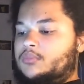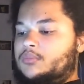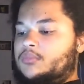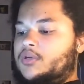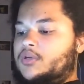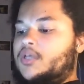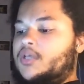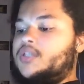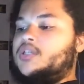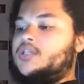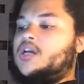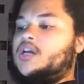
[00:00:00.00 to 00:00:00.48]

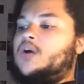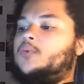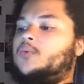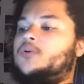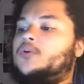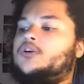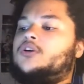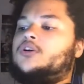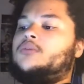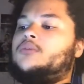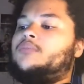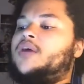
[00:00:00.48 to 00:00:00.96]
that's not
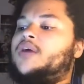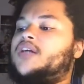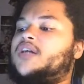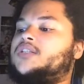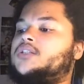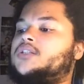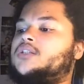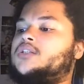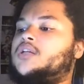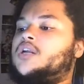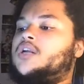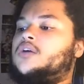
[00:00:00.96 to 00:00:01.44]
one of the
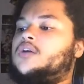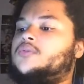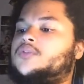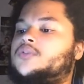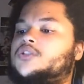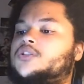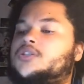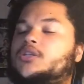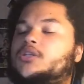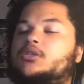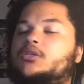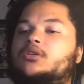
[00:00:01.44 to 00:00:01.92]
matches that I was
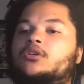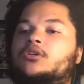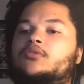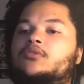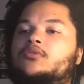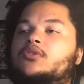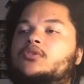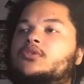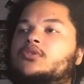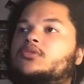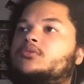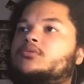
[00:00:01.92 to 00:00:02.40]
sick of,
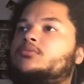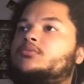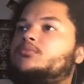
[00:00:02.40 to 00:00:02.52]
though.